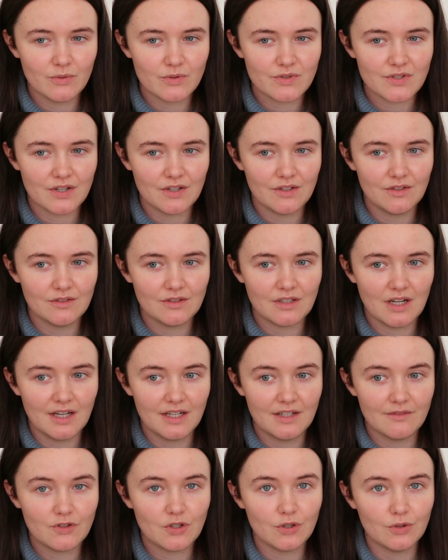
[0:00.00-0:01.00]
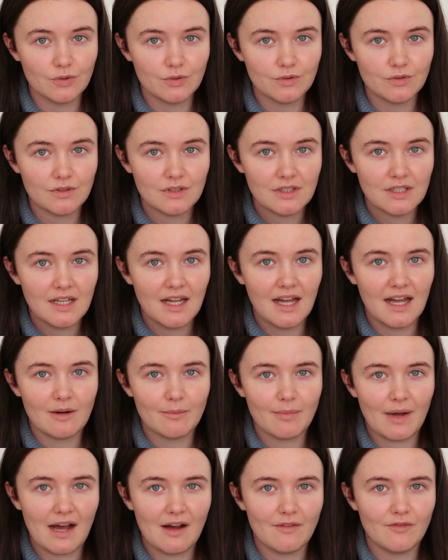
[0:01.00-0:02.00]
also kind of cool
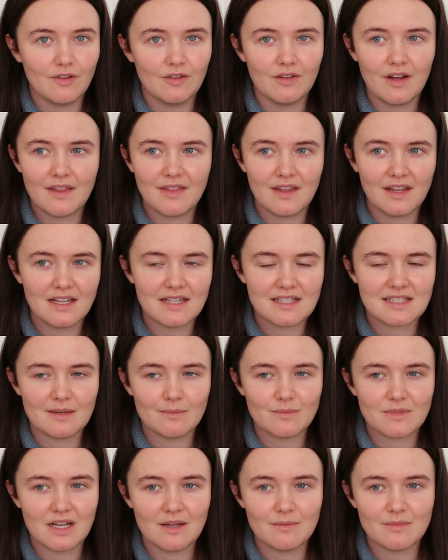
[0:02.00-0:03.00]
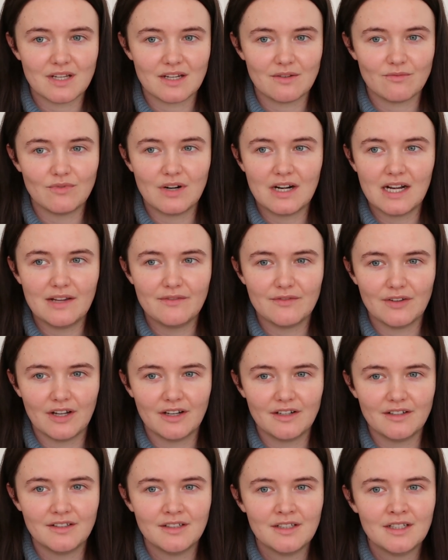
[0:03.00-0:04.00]
and powerful. I think it's sometimes like really
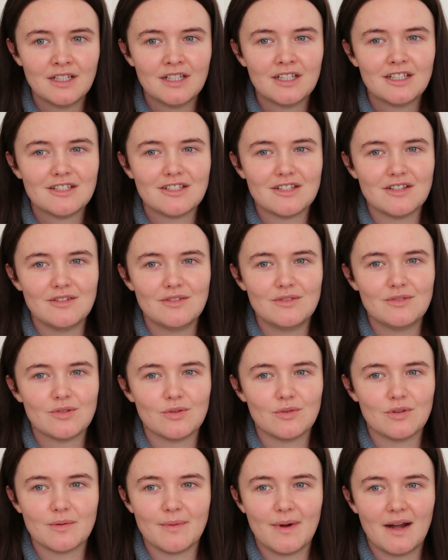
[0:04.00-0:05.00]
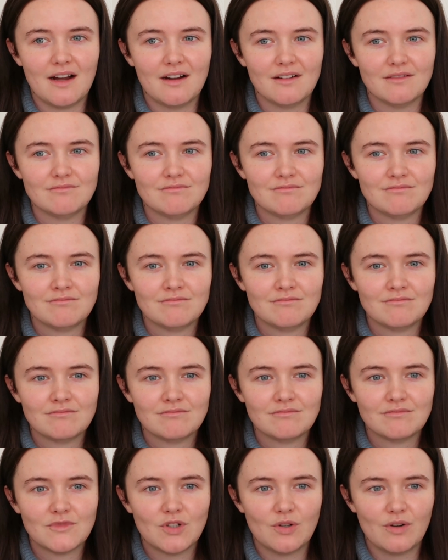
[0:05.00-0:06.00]
fun to talk about
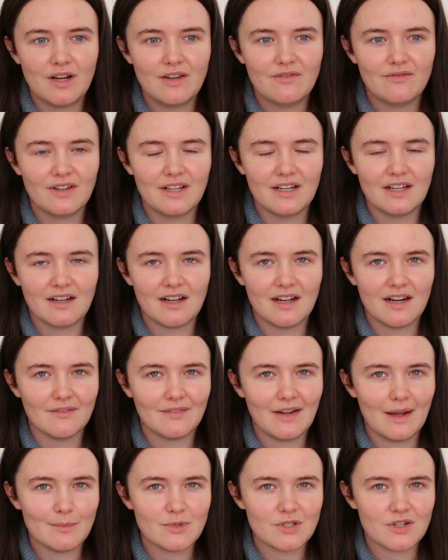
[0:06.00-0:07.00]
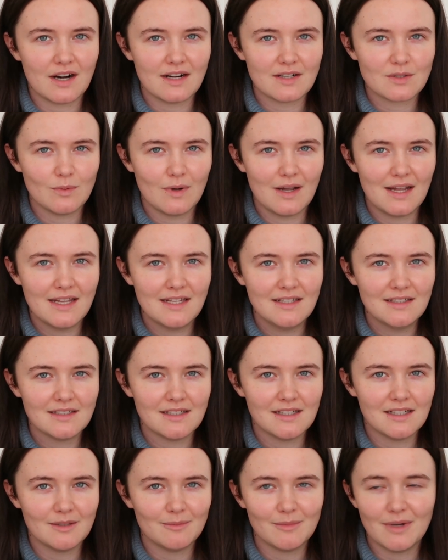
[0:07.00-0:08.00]
grief in a kind of abstract way.
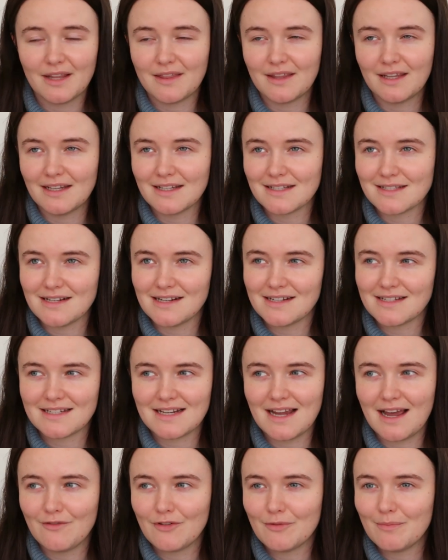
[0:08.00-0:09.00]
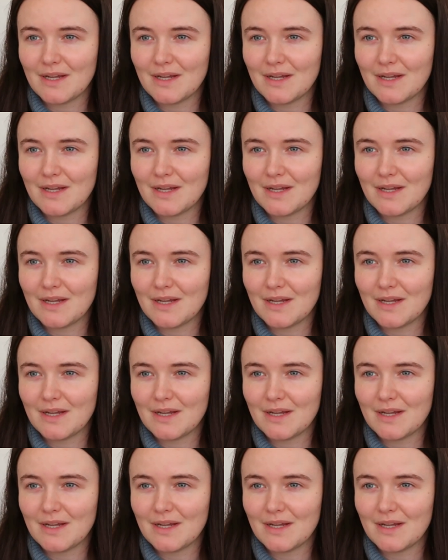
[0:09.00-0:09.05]
I think it's nice to have a